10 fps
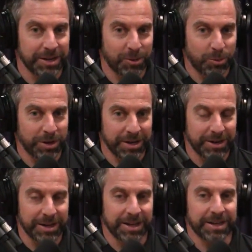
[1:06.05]
you know, what, you
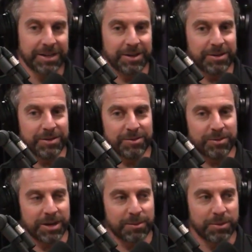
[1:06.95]
know, like a,
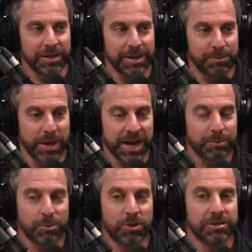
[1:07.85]
a,
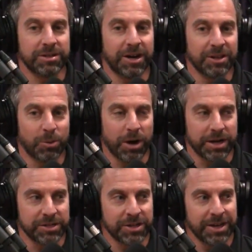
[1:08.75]
impeccable person.
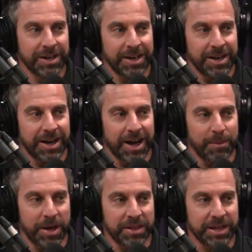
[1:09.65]
Otherwise, I
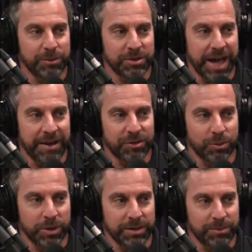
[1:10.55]
mean, I think he was after
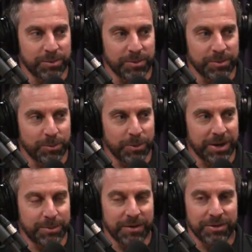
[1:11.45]
we
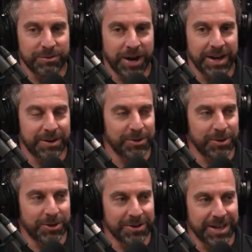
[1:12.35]
wound up having a fight
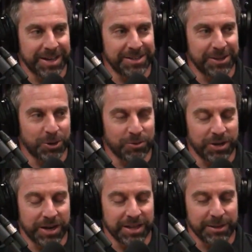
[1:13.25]
at dinner
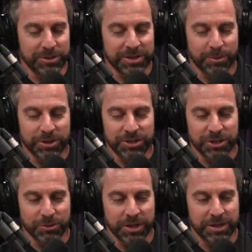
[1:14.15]
over it. I think he was somewhat
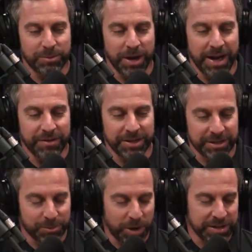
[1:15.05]
chagrined by having
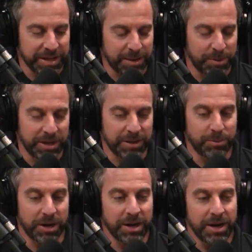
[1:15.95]
expressed that opinion.
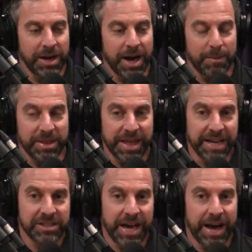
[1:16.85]
But I mean,
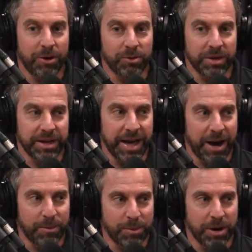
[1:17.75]
that's how
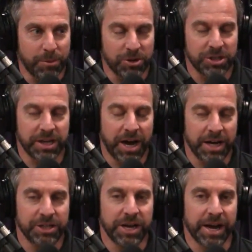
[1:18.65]
how emotionally
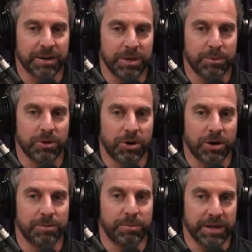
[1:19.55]
hijacked people
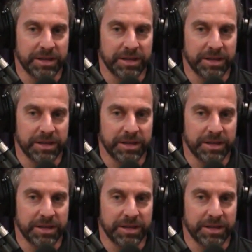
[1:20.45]
are by Jeez.